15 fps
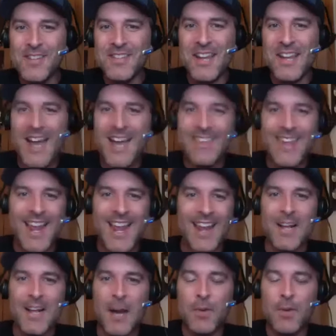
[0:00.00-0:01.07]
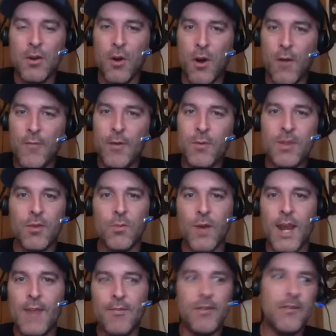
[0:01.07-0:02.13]
as a guy that had a cup of coffee with the
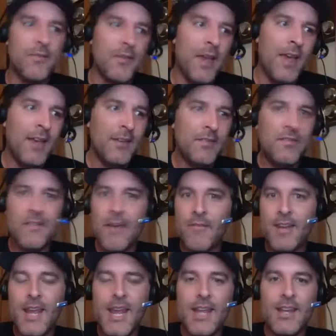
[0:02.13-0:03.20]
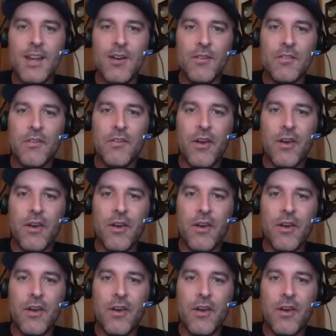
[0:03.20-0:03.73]
Ravens seven, eight years